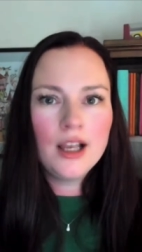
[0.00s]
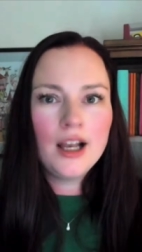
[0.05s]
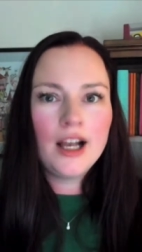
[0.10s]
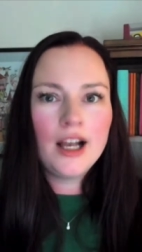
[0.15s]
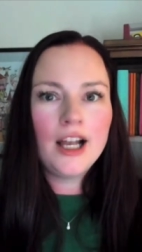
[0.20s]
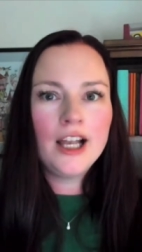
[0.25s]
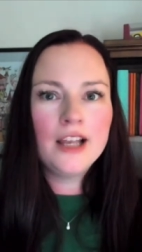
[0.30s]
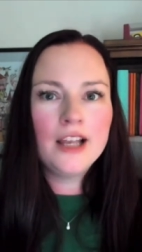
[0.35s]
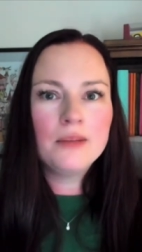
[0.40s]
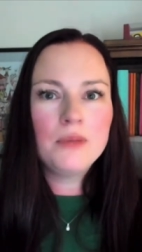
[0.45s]

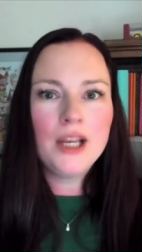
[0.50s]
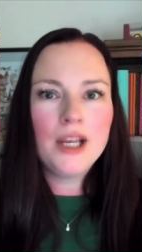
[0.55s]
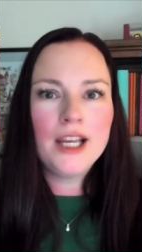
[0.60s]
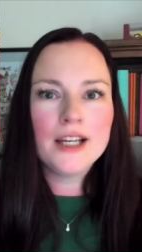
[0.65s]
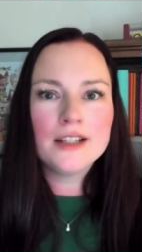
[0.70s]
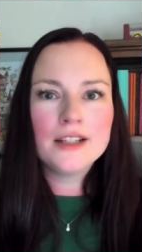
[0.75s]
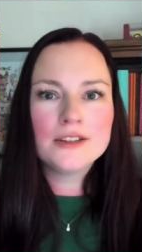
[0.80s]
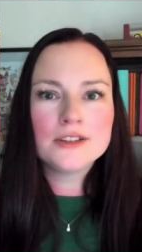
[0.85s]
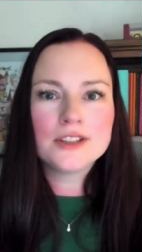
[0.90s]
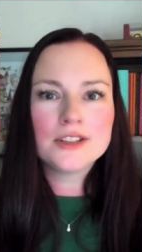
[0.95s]
And
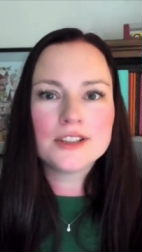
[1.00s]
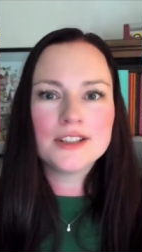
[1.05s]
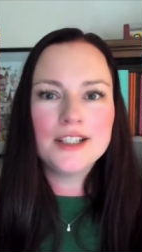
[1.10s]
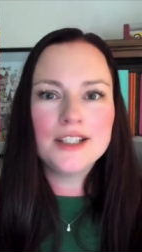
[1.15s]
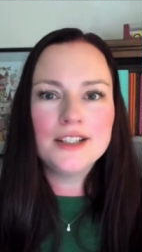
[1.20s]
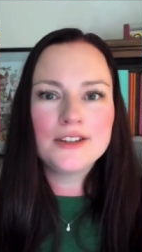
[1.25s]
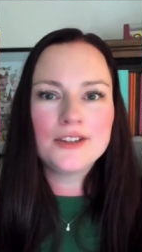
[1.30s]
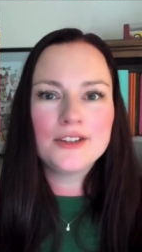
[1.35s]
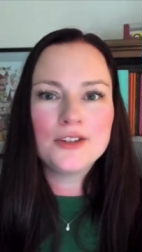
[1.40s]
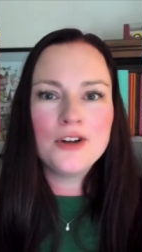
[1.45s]

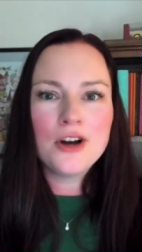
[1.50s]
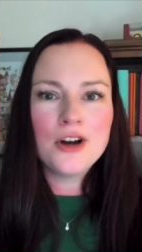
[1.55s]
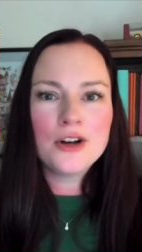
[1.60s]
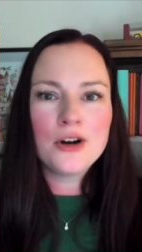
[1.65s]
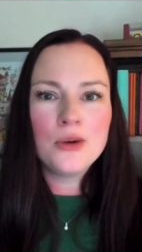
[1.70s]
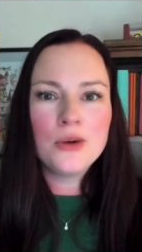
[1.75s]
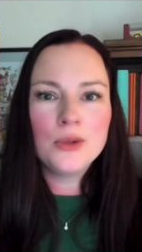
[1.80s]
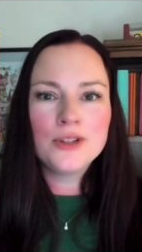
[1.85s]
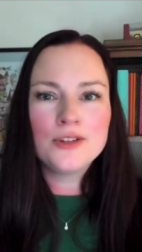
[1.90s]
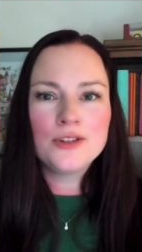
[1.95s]
it's not
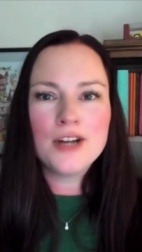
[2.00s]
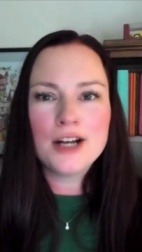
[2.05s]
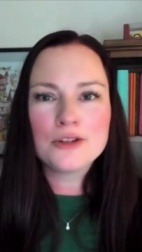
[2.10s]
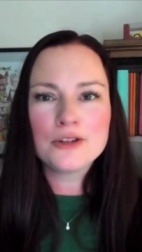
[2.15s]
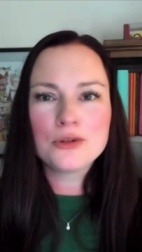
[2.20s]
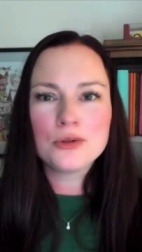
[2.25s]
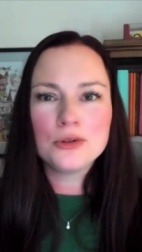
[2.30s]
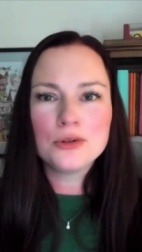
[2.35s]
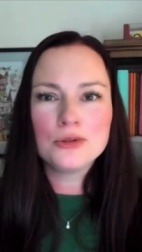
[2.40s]
always natural